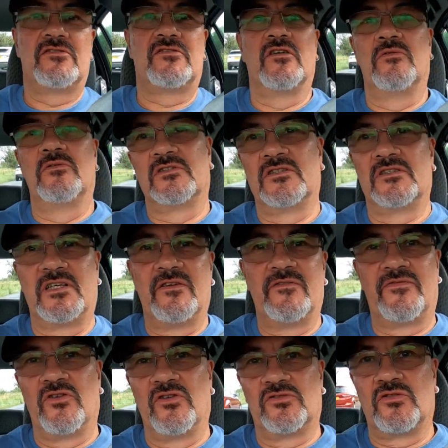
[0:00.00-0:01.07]
So as I said,
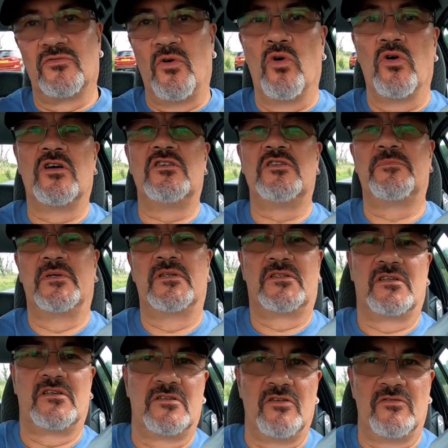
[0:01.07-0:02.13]
1st of August, but
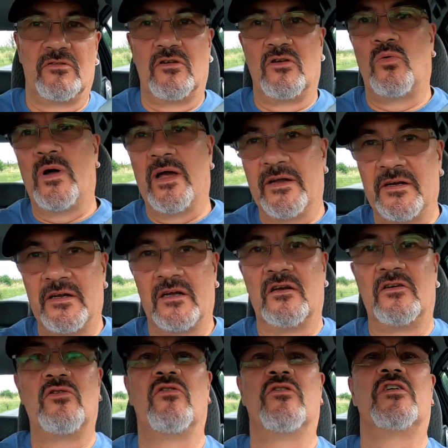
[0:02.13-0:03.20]
I don't know when
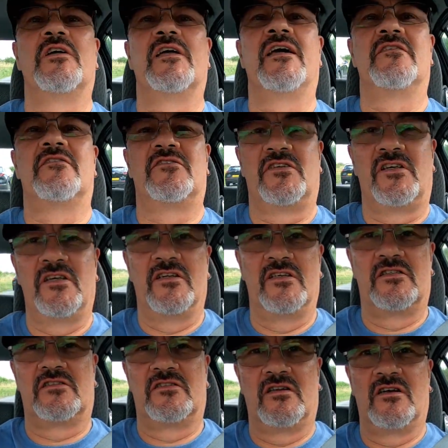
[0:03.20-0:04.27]
you're going to get to see
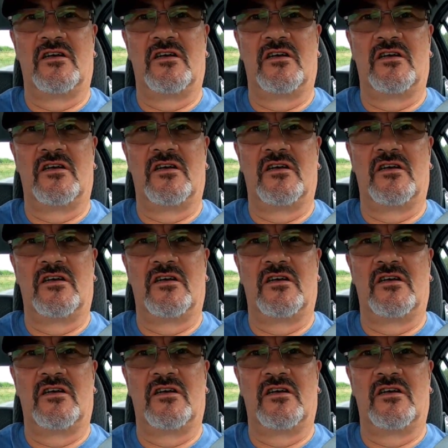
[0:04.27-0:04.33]
this